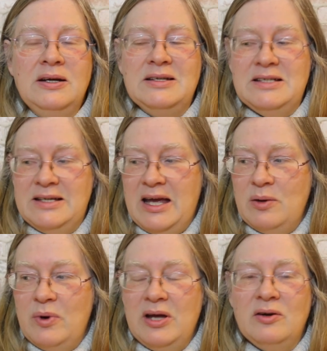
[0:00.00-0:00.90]

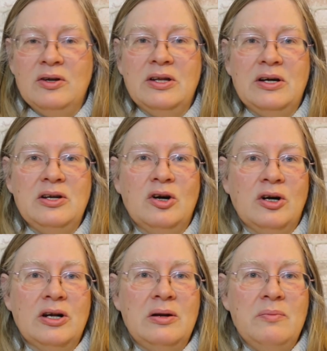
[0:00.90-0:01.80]
DK weight on that
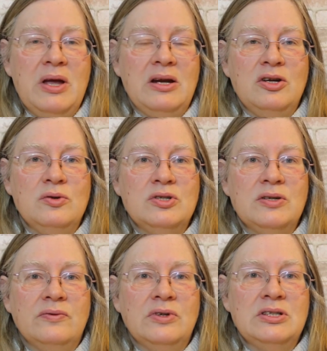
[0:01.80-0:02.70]
yarn, and it made a huge
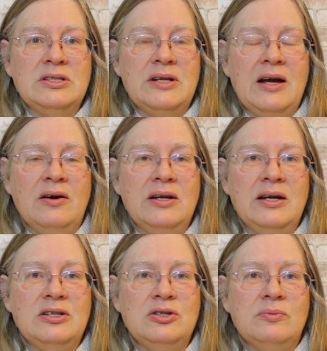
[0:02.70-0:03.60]
difference in how I
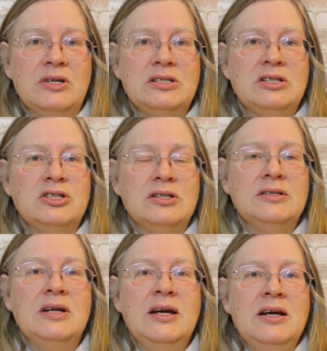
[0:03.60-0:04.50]
had to do my stitches.